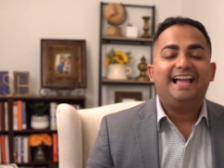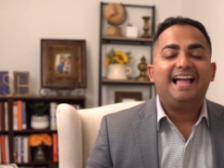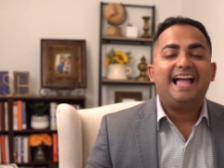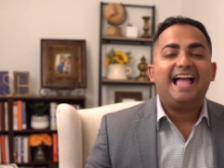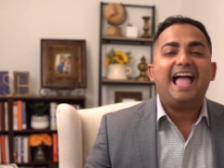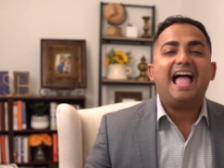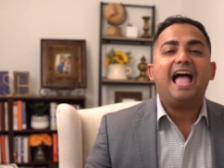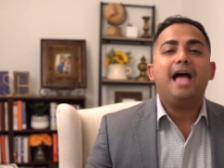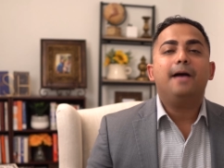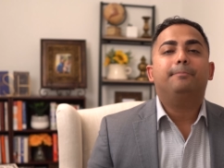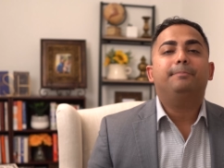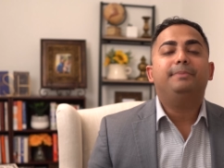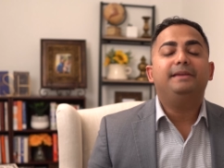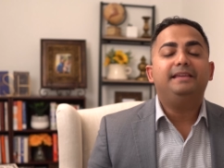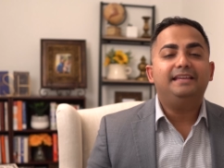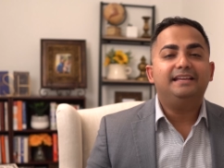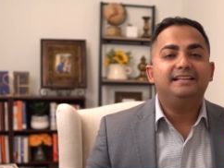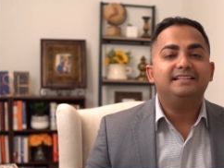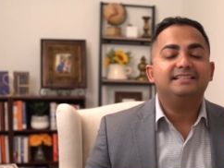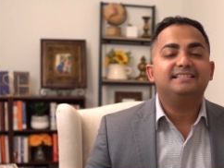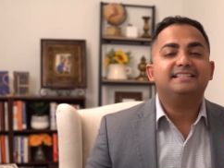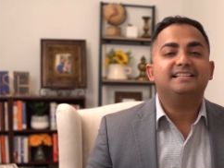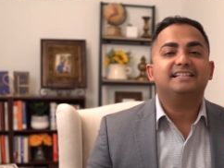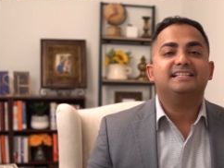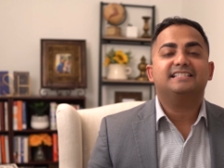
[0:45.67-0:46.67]
Happy
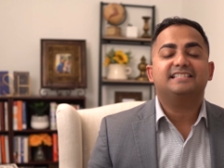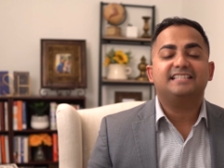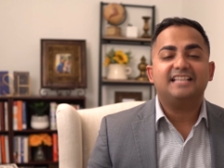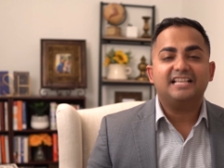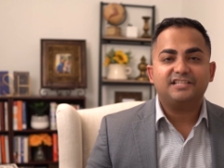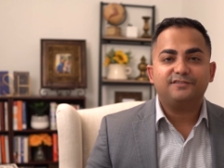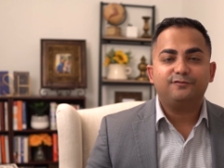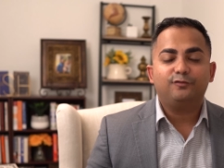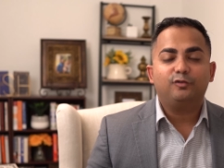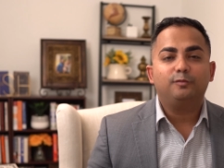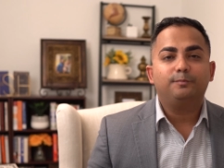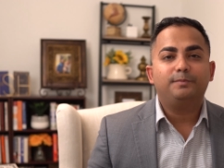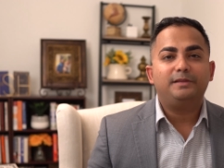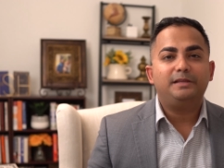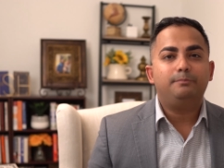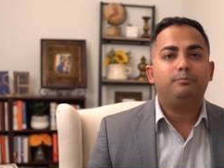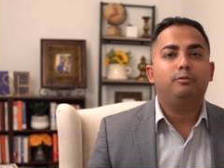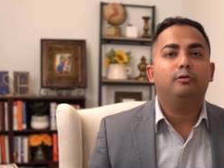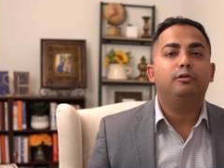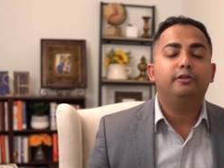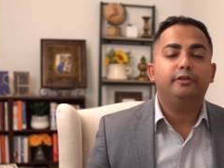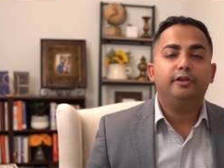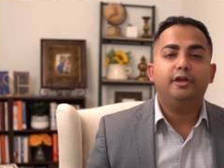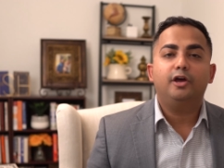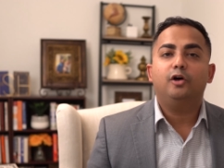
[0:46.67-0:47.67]
and successful
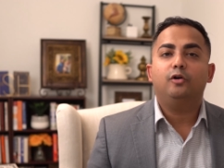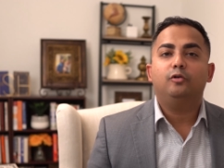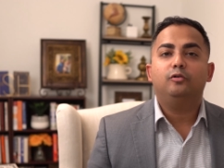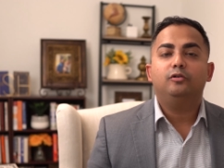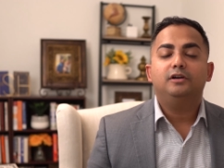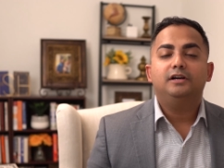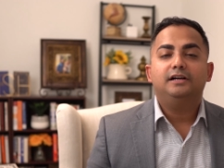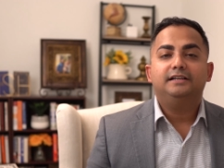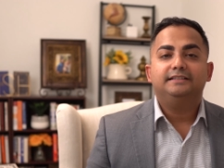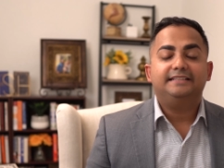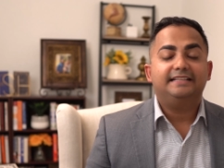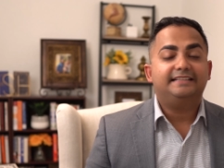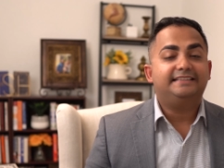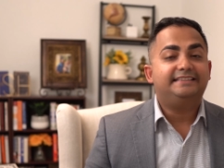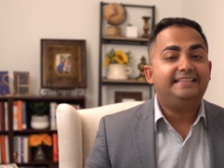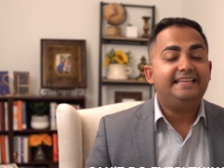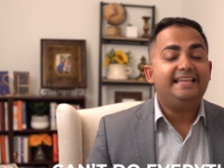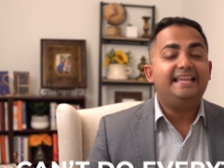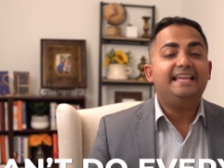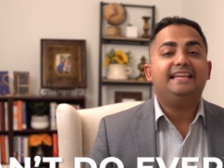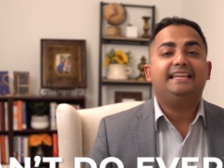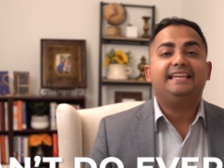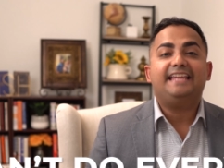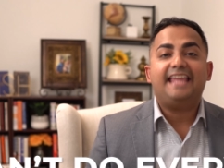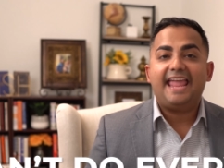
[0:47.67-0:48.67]
people know that
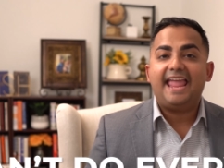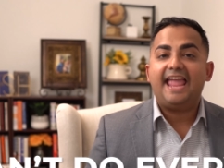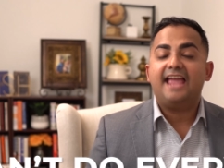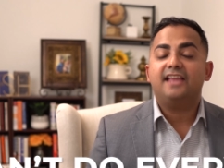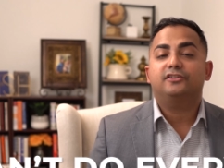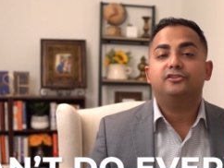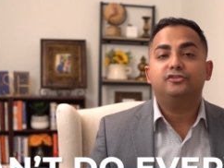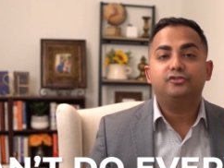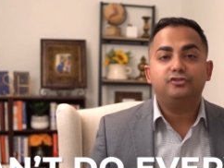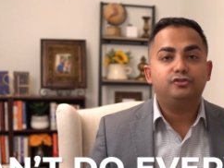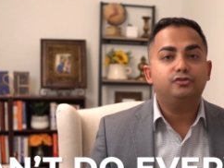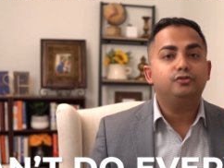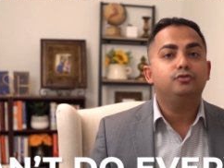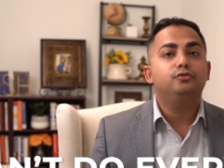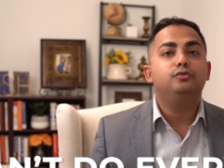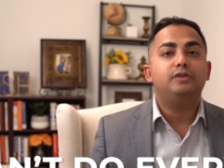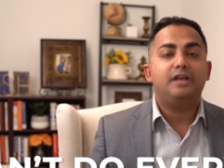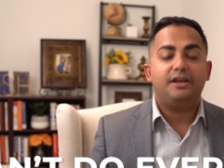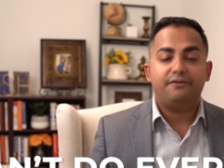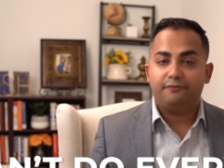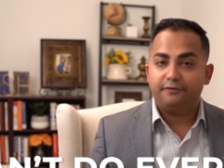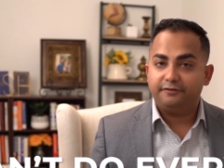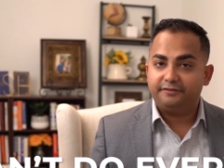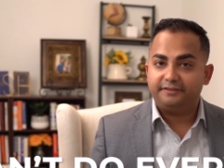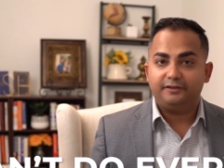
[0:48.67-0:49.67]
they can't do
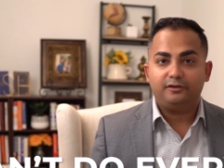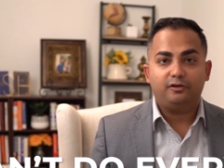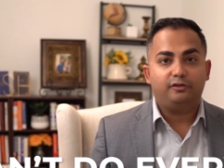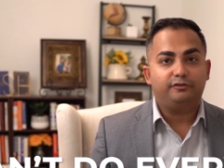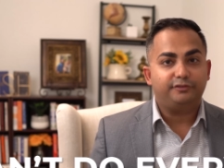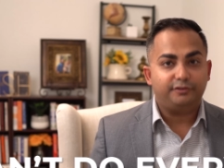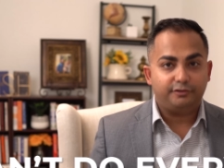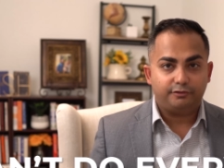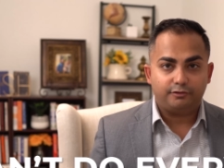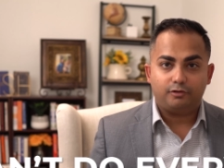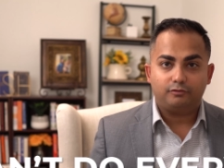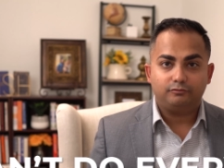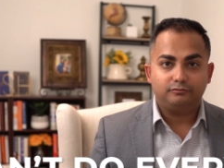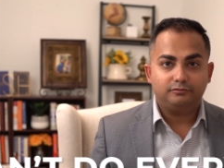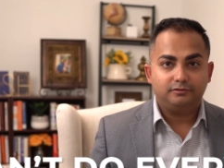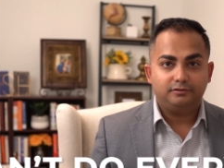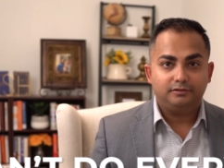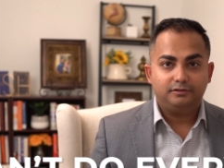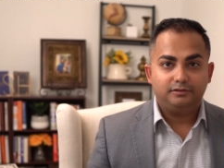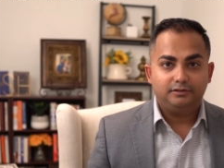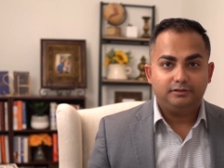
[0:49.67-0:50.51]
everything on their own.